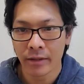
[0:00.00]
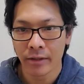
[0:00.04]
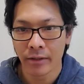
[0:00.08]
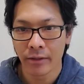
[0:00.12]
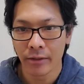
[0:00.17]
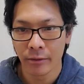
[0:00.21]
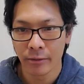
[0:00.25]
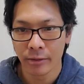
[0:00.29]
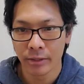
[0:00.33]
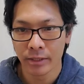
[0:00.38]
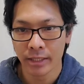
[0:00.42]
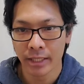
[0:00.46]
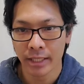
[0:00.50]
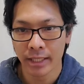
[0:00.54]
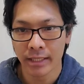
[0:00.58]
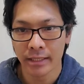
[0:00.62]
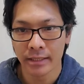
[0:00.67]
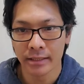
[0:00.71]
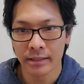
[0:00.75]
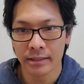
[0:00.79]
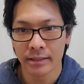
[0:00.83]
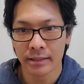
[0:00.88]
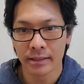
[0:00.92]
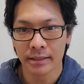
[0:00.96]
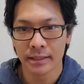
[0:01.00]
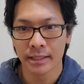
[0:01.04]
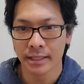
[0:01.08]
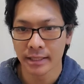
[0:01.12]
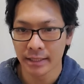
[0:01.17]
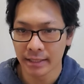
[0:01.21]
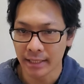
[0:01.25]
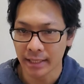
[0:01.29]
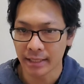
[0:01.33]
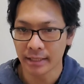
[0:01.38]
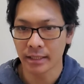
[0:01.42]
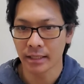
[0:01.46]
those things
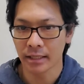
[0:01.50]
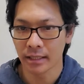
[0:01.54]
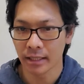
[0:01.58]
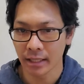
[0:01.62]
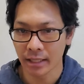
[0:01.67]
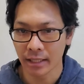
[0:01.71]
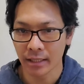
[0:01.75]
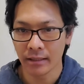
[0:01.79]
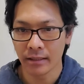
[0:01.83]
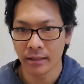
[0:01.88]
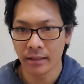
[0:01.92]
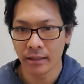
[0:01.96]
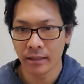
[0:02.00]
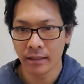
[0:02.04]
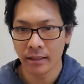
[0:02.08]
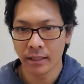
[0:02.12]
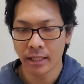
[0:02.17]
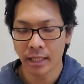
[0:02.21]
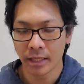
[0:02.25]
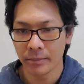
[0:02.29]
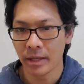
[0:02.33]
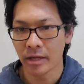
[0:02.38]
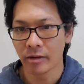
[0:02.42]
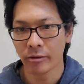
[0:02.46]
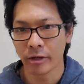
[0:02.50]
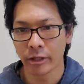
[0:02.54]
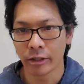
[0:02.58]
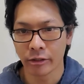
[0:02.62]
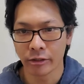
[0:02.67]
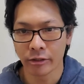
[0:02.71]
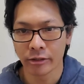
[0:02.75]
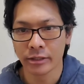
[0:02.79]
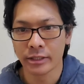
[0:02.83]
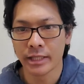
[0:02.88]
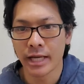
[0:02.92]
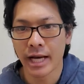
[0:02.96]
consistently in my
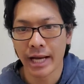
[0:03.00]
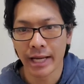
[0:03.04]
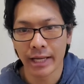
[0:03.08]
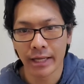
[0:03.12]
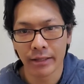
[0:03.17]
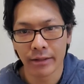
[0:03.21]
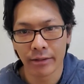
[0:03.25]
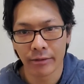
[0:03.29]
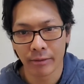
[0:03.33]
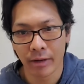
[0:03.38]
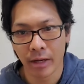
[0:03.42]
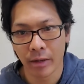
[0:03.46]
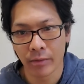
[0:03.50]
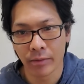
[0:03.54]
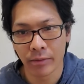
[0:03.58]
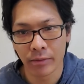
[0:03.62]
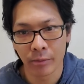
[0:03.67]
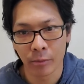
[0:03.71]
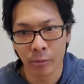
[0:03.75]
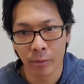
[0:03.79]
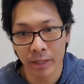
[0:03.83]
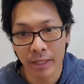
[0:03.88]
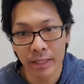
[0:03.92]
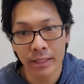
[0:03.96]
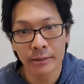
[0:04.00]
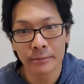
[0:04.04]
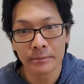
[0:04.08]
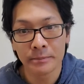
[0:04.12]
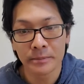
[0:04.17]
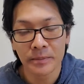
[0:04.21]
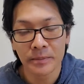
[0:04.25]
regular diet throughout the week.